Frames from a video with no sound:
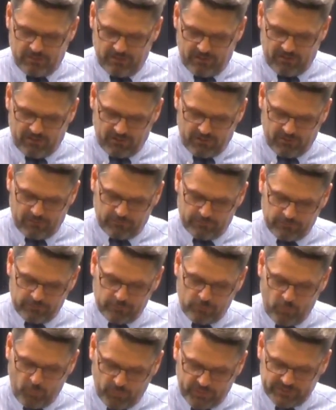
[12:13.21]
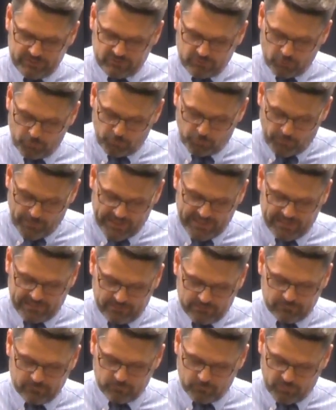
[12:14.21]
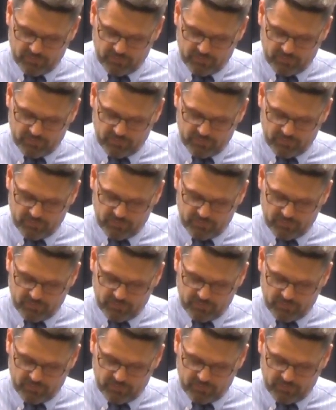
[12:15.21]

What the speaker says: are going to reign